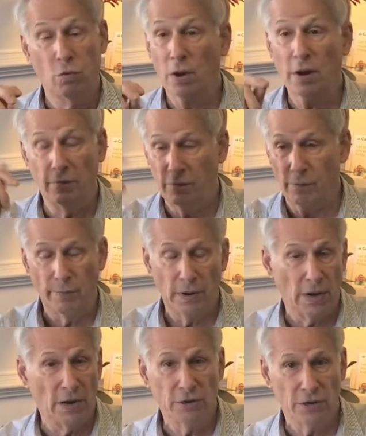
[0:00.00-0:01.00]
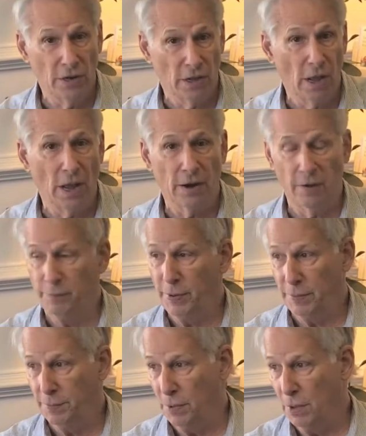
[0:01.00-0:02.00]
One of them being, I see a lot of
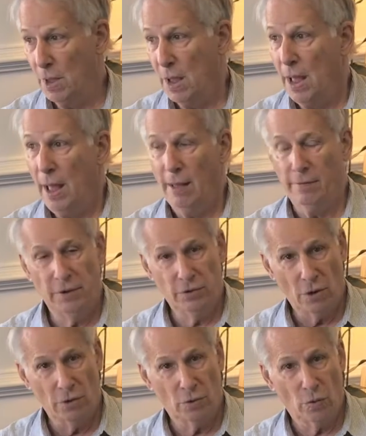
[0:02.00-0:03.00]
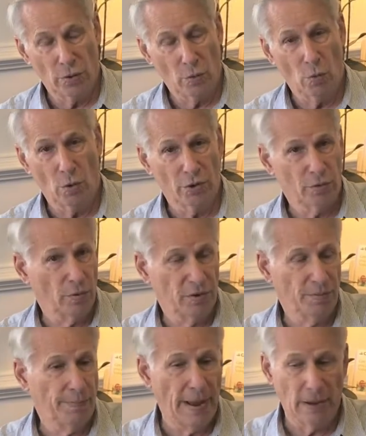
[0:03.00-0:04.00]
people have these ongoing wars with
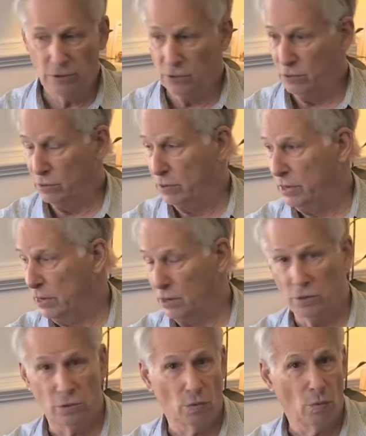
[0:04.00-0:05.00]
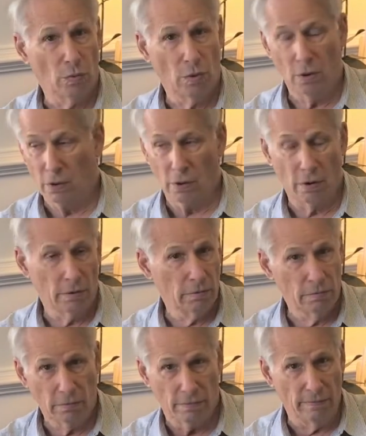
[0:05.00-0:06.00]
spouses or kids or
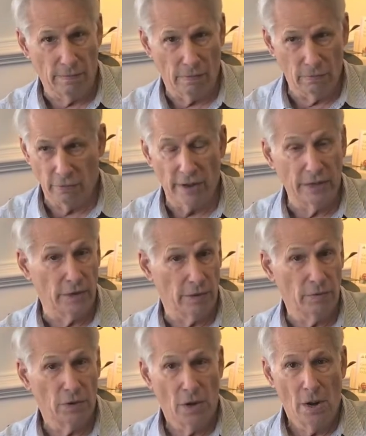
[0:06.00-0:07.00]
relatives,